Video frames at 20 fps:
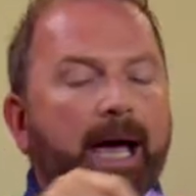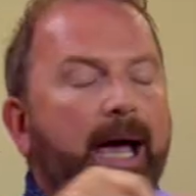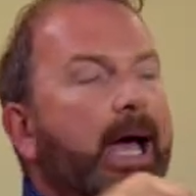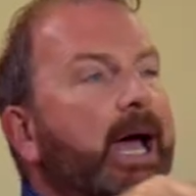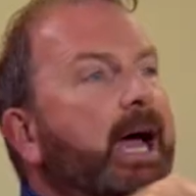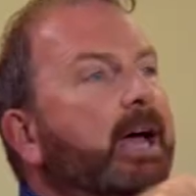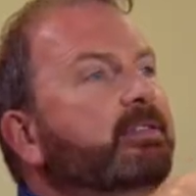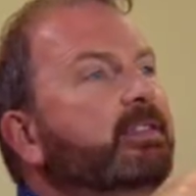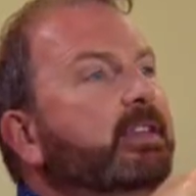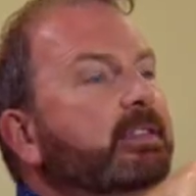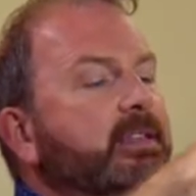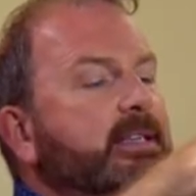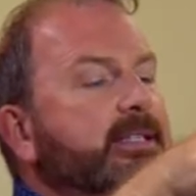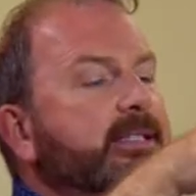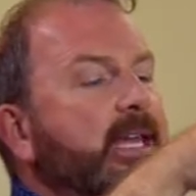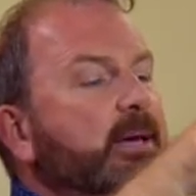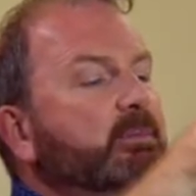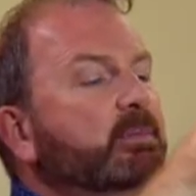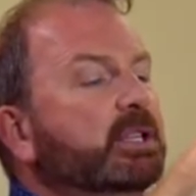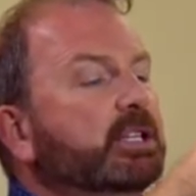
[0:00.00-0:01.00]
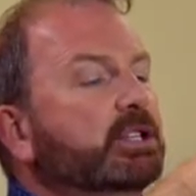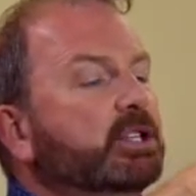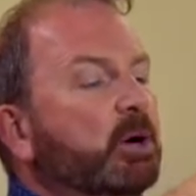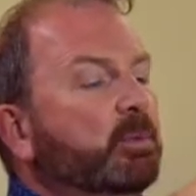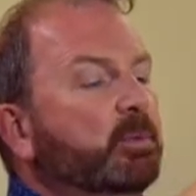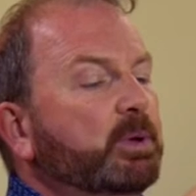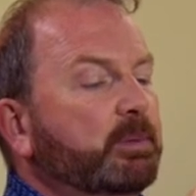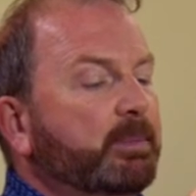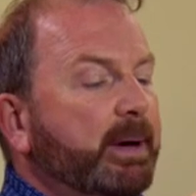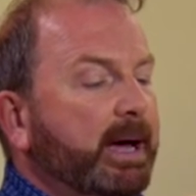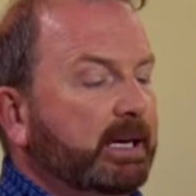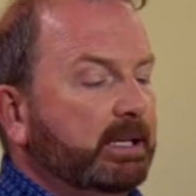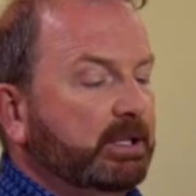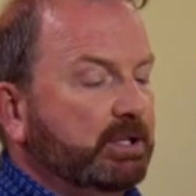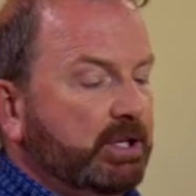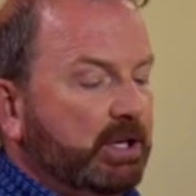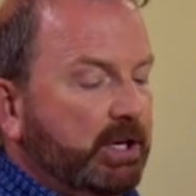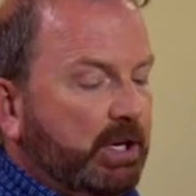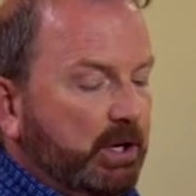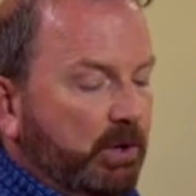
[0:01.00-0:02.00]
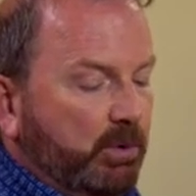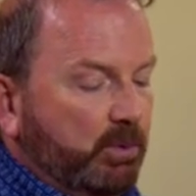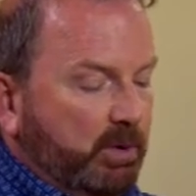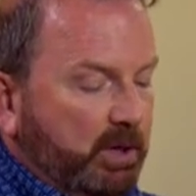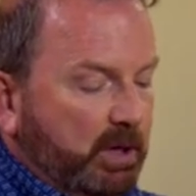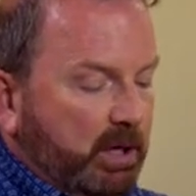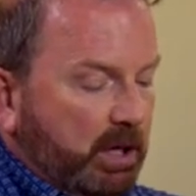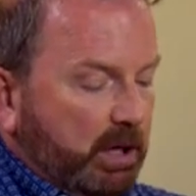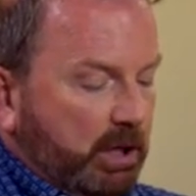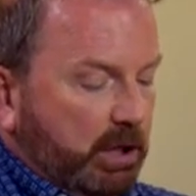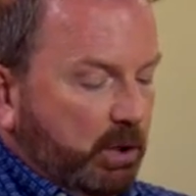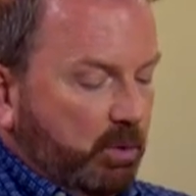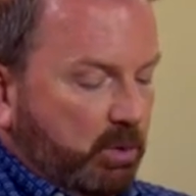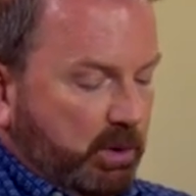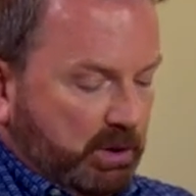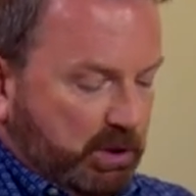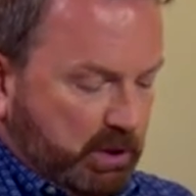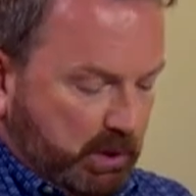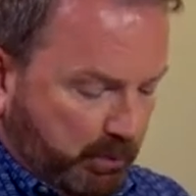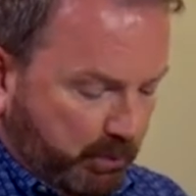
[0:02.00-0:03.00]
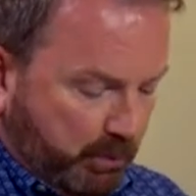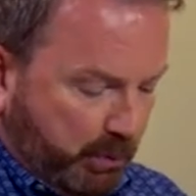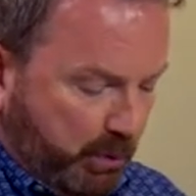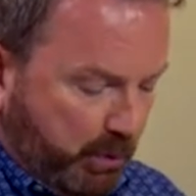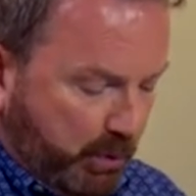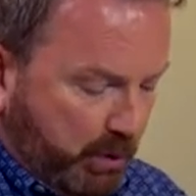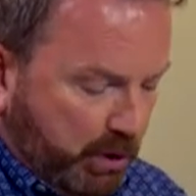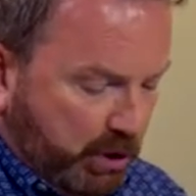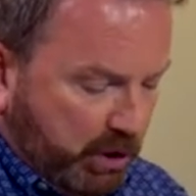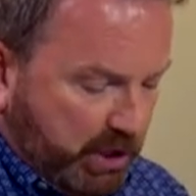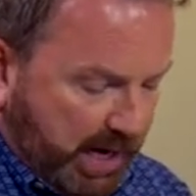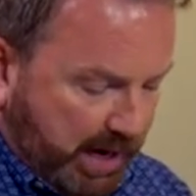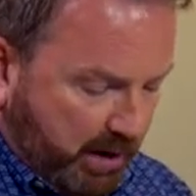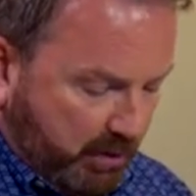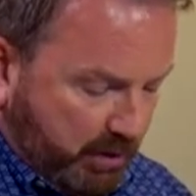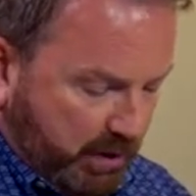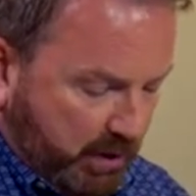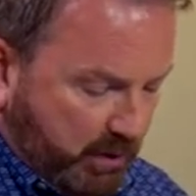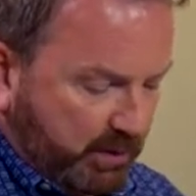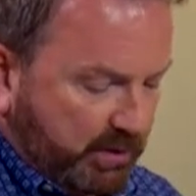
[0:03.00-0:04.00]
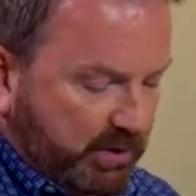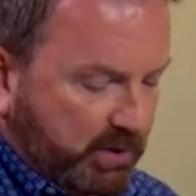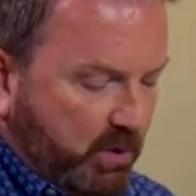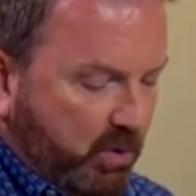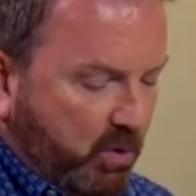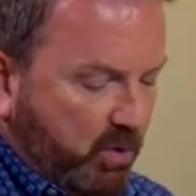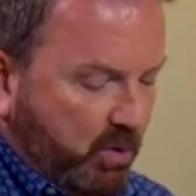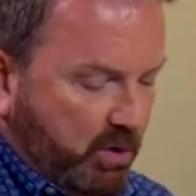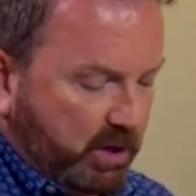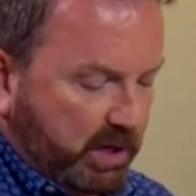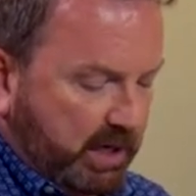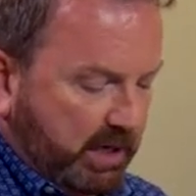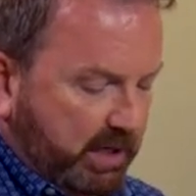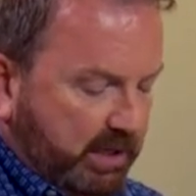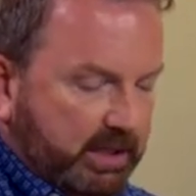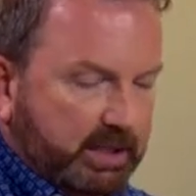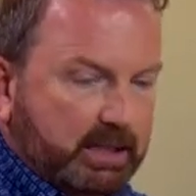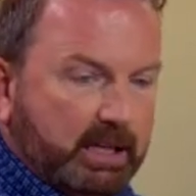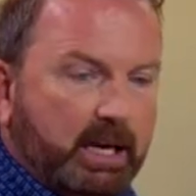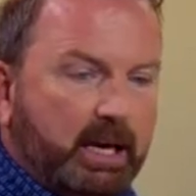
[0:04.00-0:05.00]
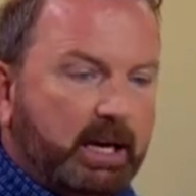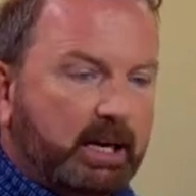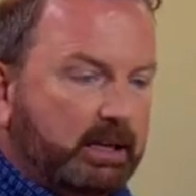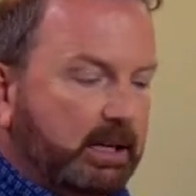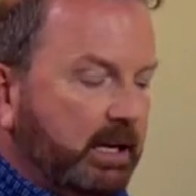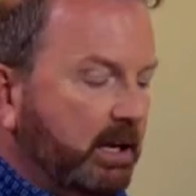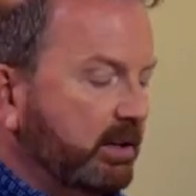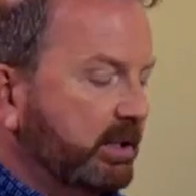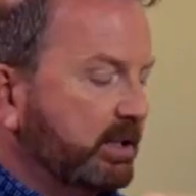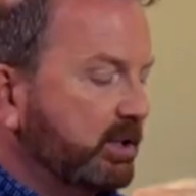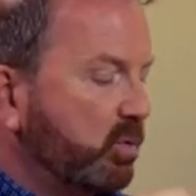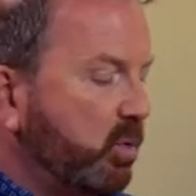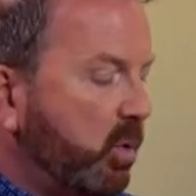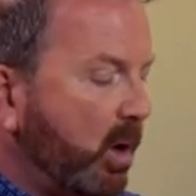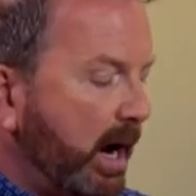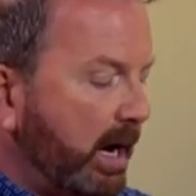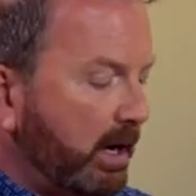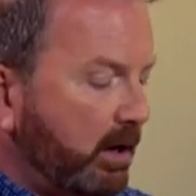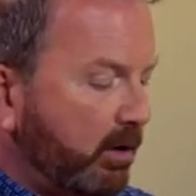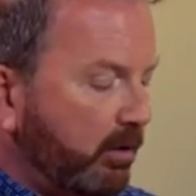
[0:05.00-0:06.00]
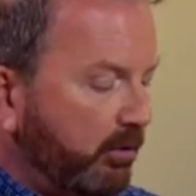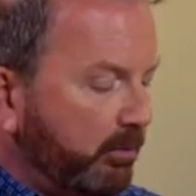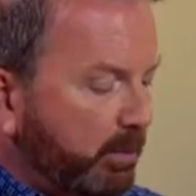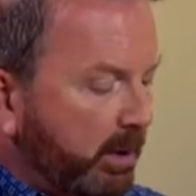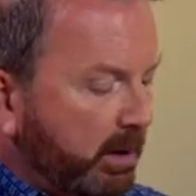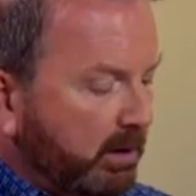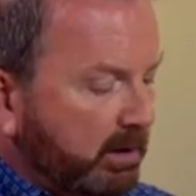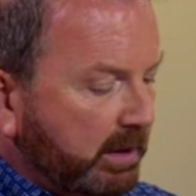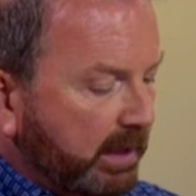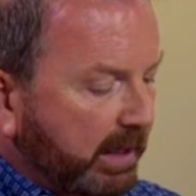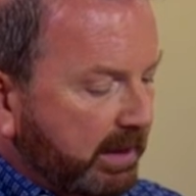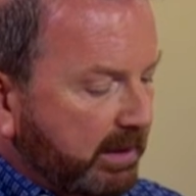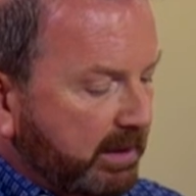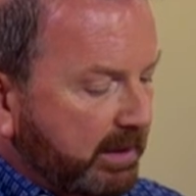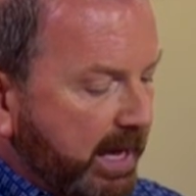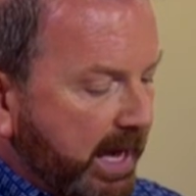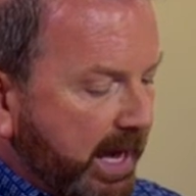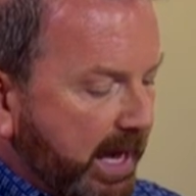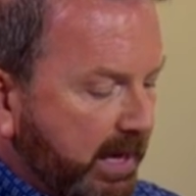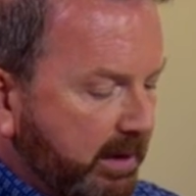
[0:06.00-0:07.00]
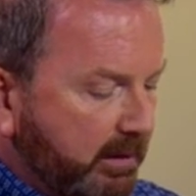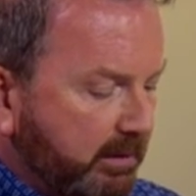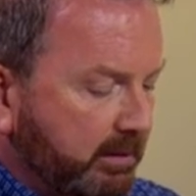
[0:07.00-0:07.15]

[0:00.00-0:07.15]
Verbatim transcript: And then the same at the top of the bag too. You want to push out those corners. Now there's quite a lot of bulk in there,